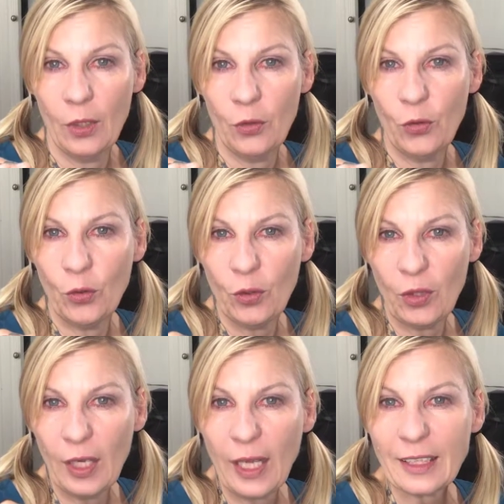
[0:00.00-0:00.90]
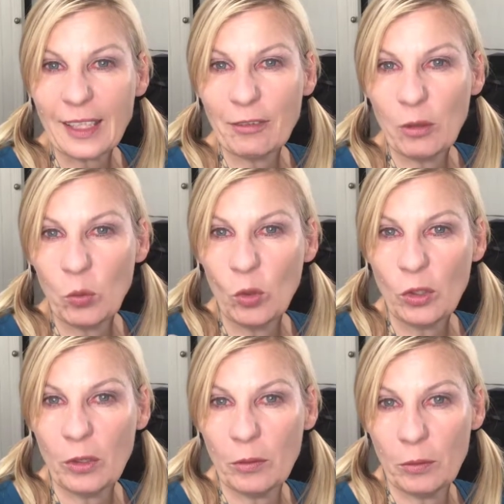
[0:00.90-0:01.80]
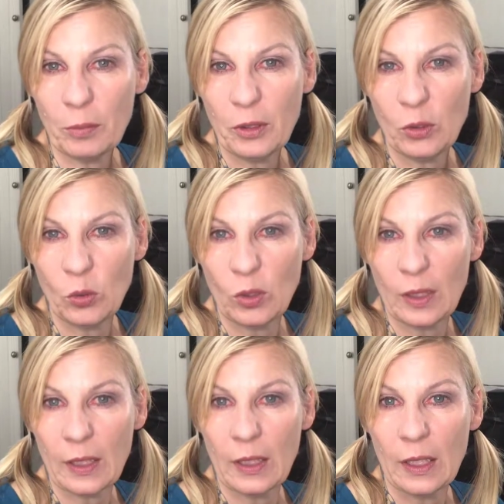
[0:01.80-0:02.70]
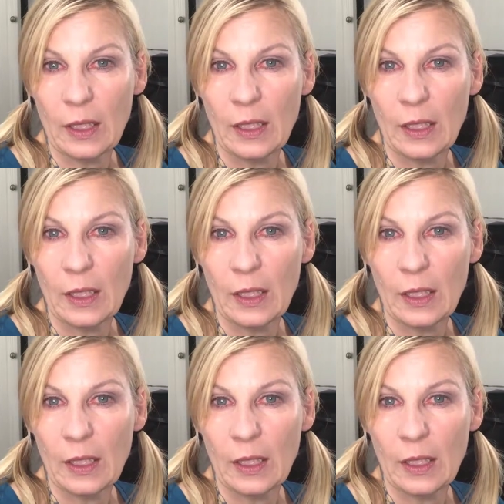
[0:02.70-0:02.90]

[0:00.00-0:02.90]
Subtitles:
The next level would be using